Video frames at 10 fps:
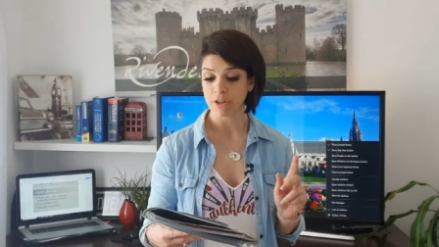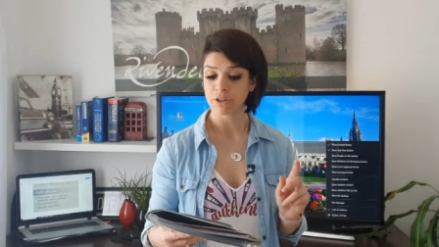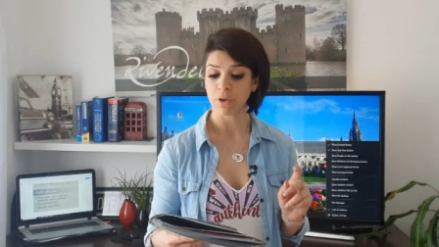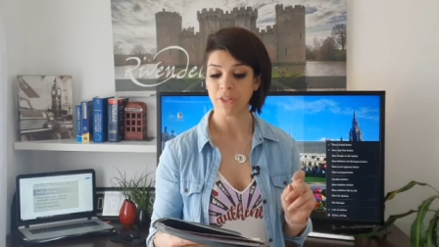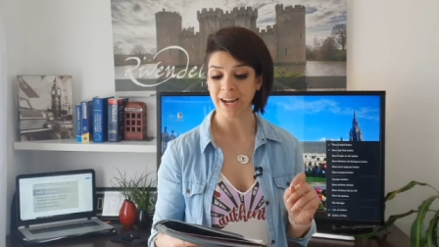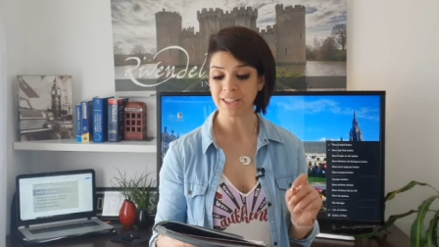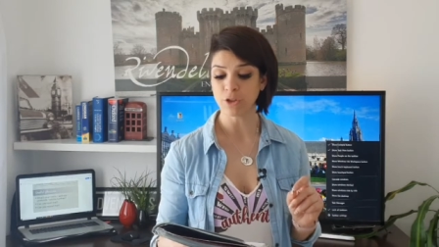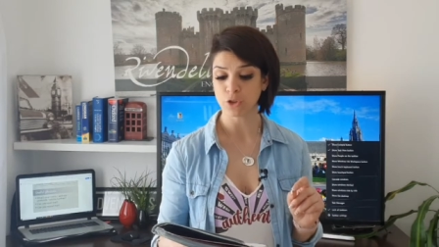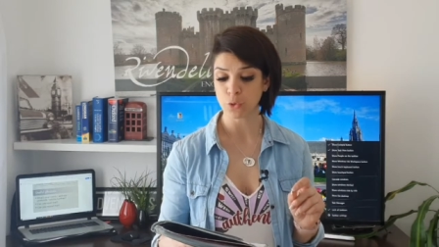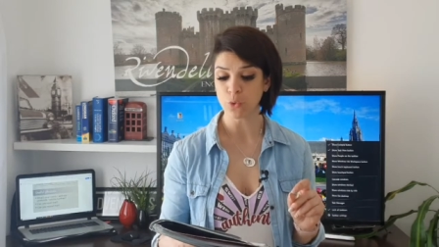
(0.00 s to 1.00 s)
So that
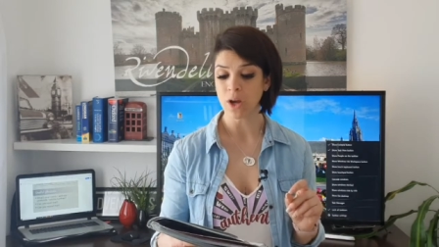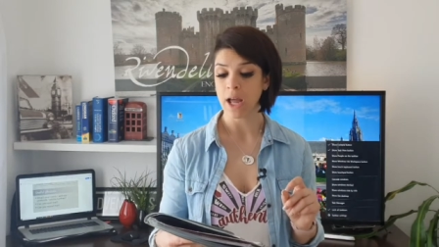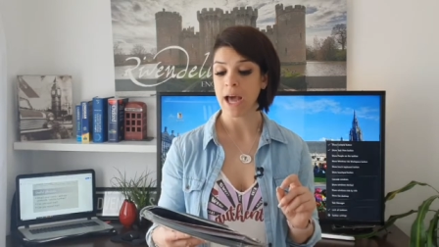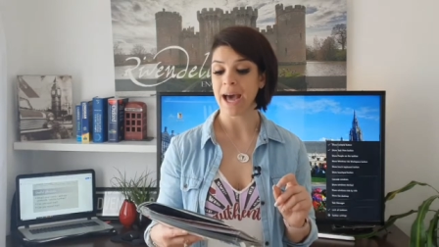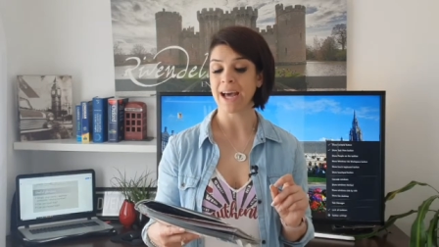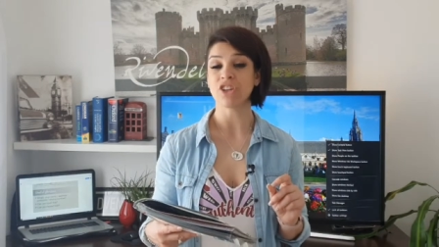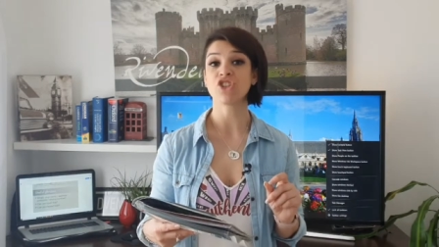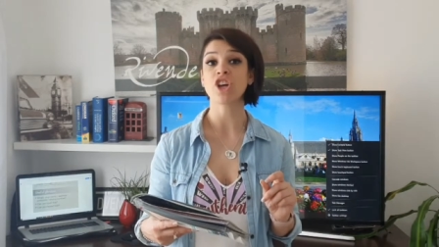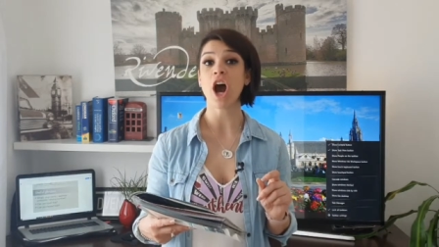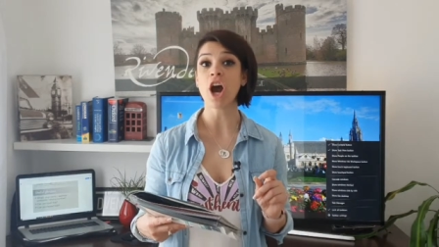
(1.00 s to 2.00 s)
is to uh,
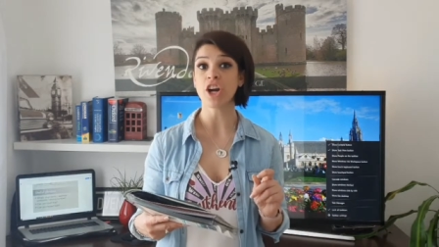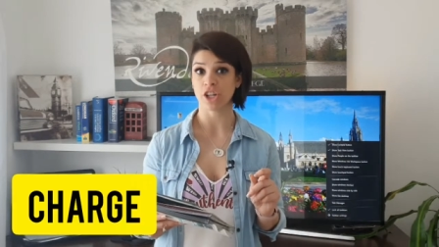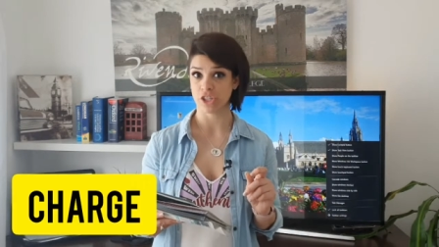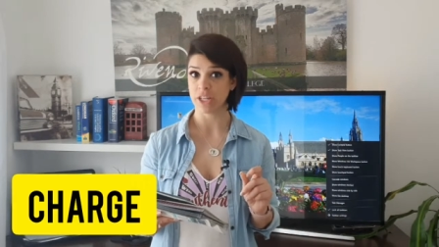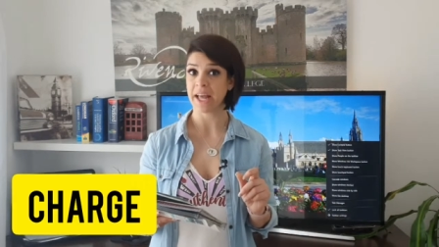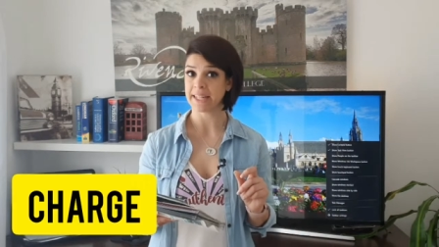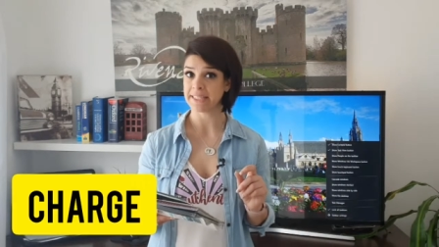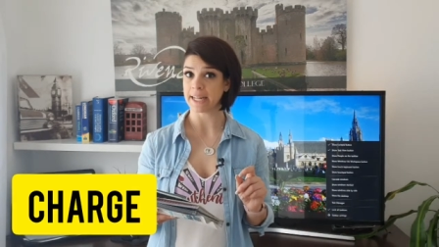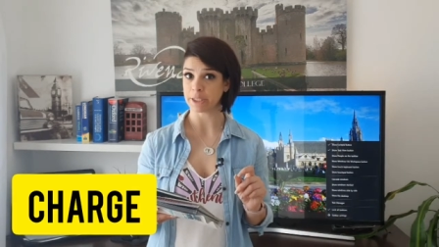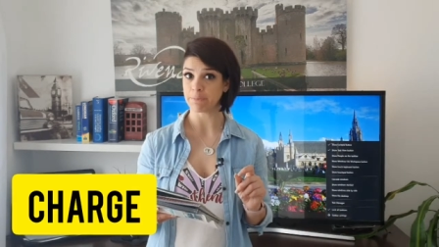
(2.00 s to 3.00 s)
charge a
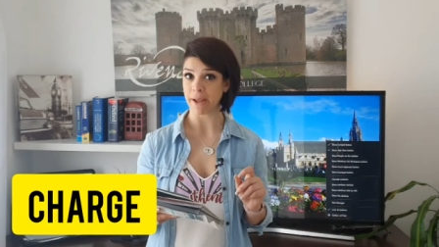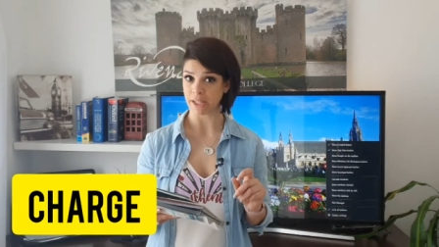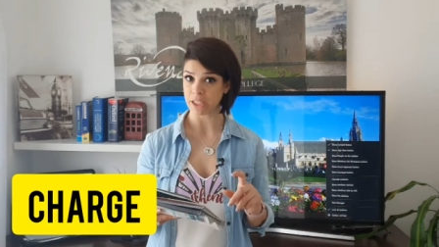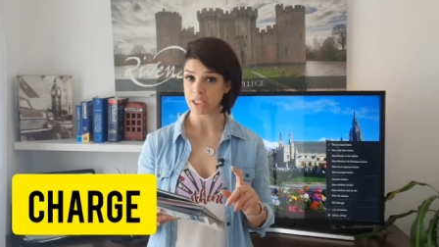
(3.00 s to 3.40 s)
suspect.